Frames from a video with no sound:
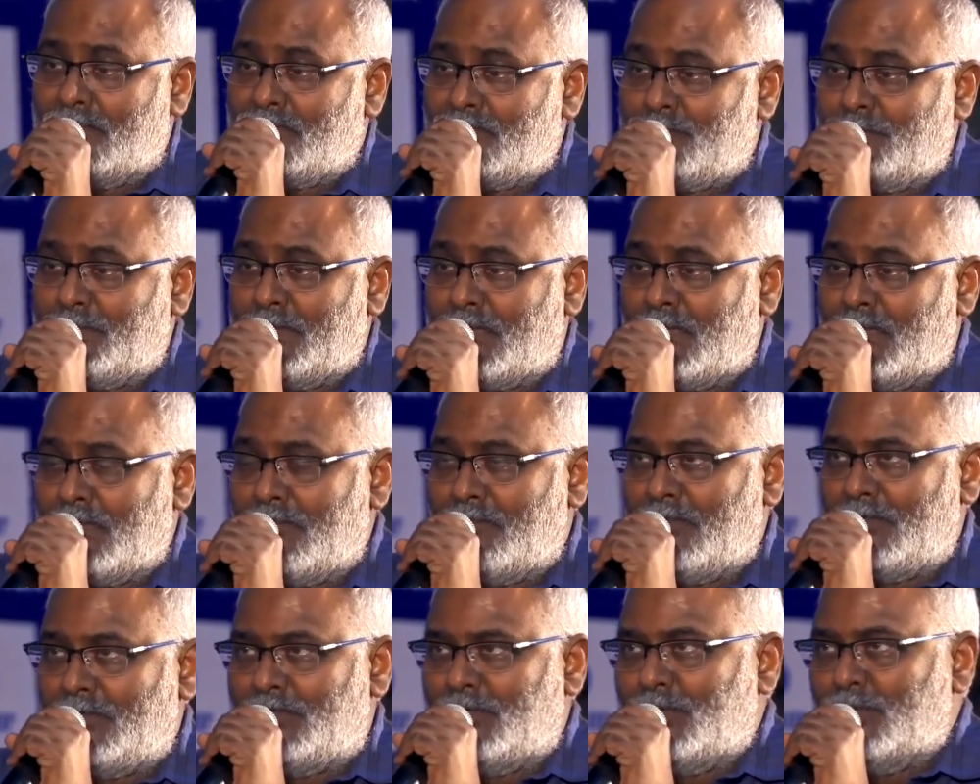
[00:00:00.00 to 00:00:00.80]

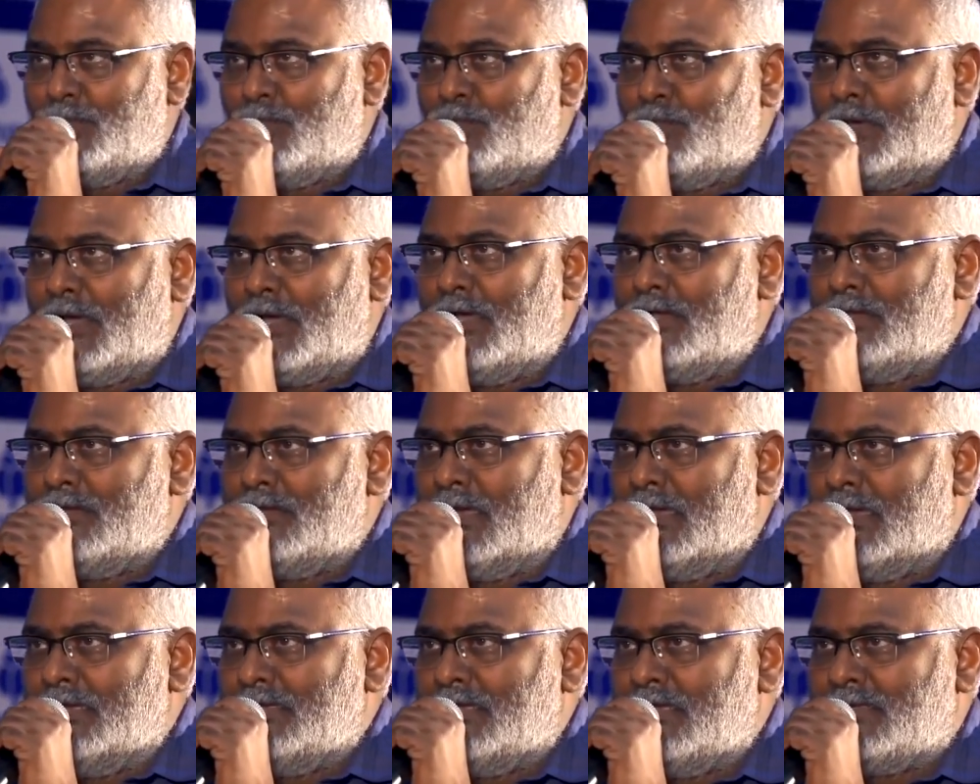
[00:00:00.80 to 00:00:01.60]
speaking with you, I,
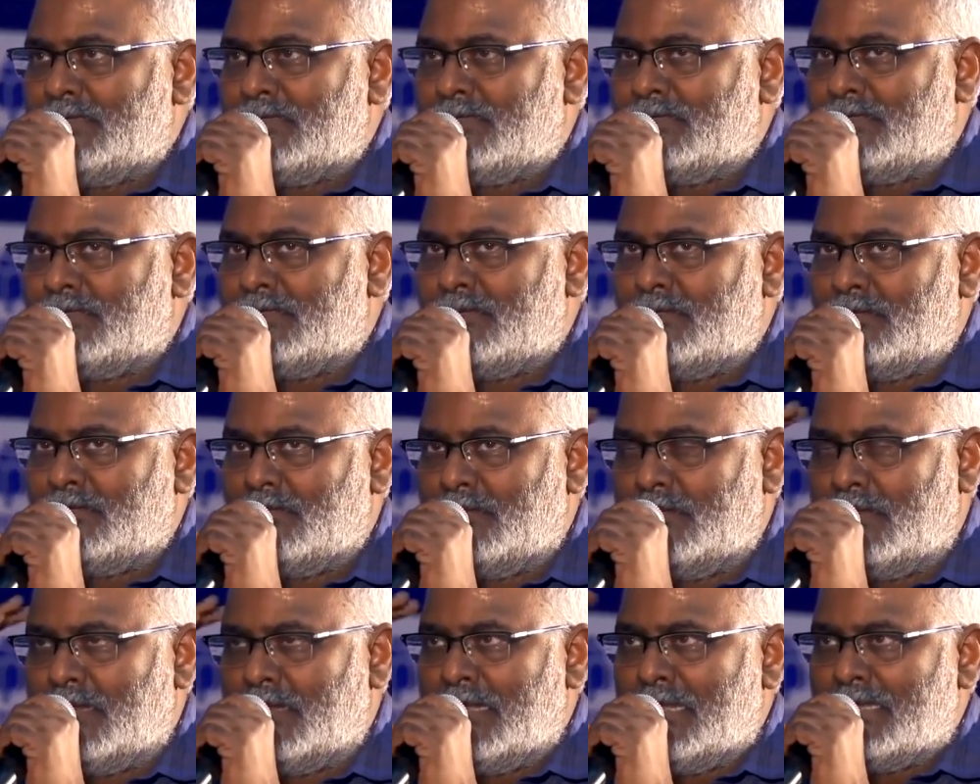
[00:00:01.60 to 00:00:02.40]
I
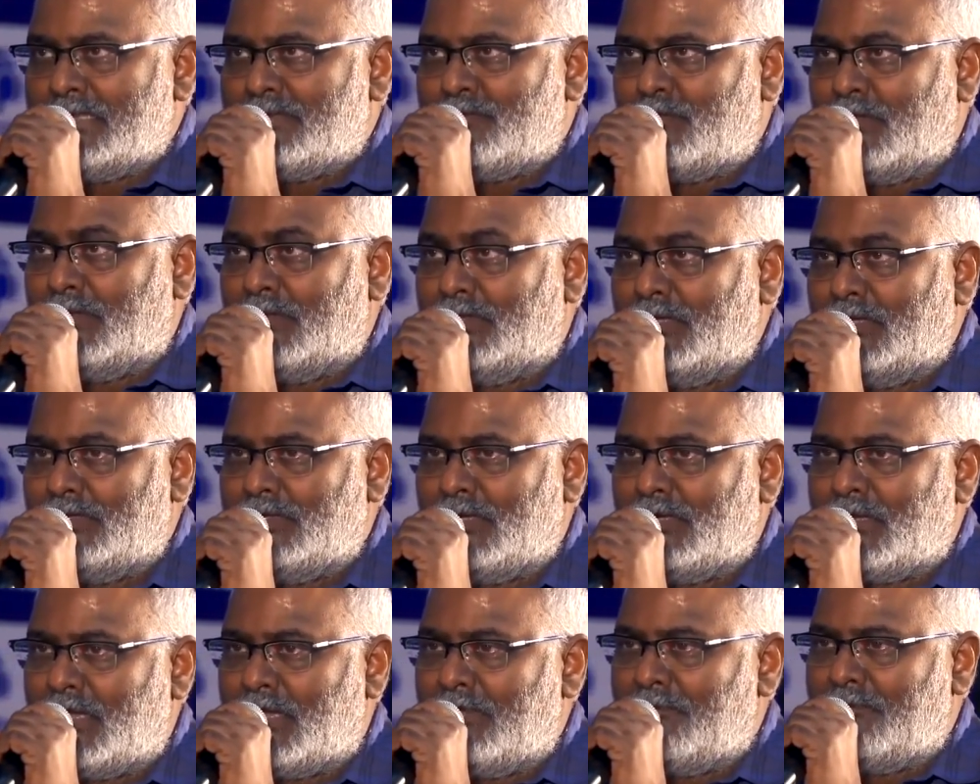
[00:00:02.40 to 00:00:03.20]
just realized one
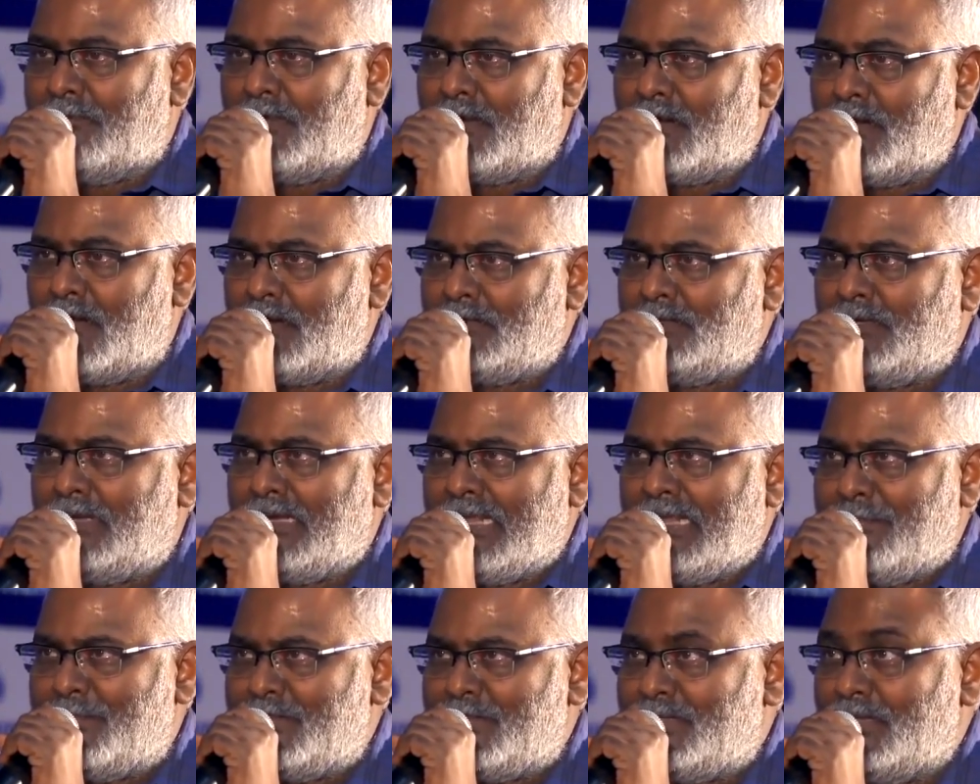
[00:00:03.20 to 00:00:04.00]
thing that I forgot,
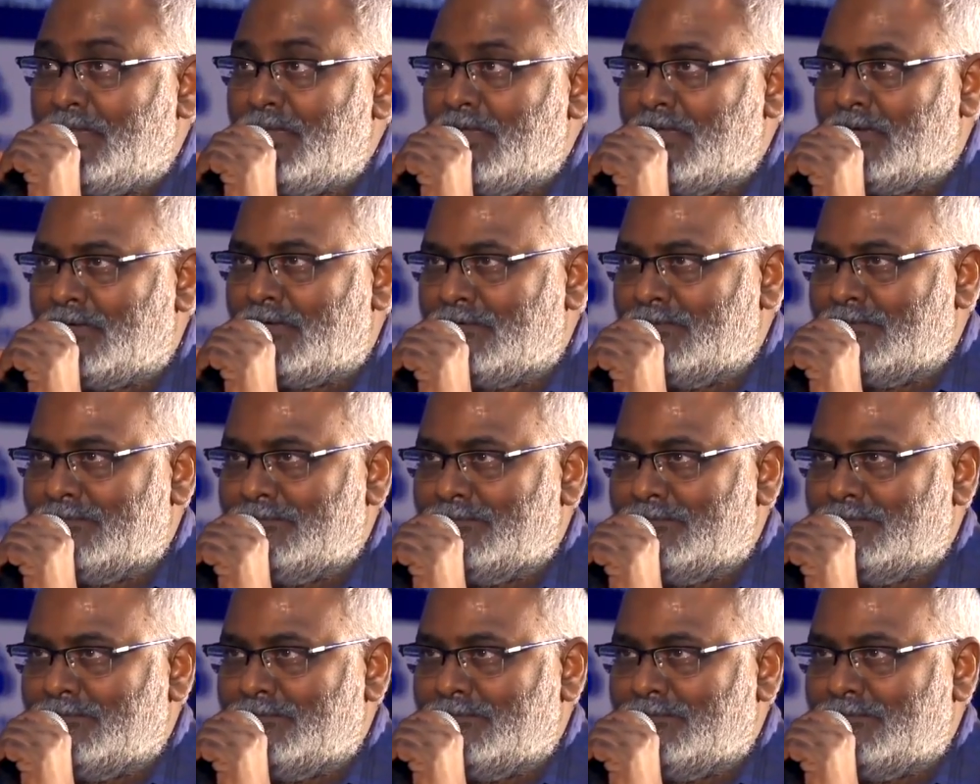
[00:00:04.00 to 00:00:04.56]
that I am a singer.